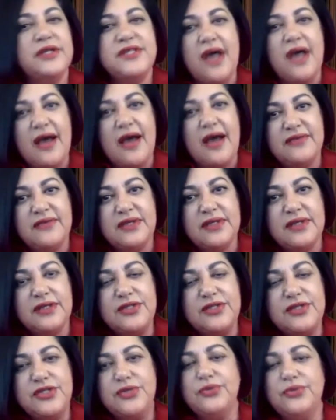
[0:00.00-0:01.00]
diving
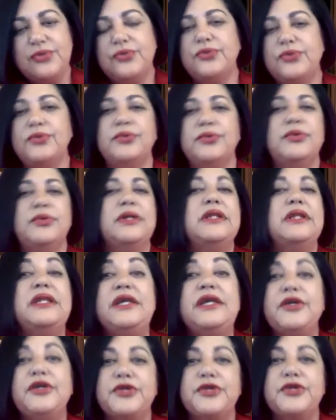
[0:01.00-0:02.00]
into
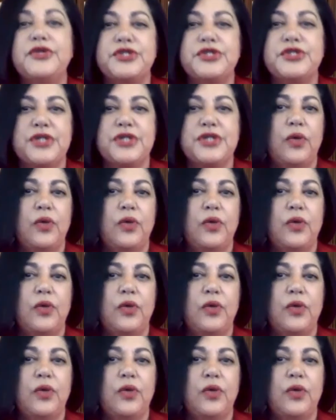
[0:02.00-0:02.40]
leadership,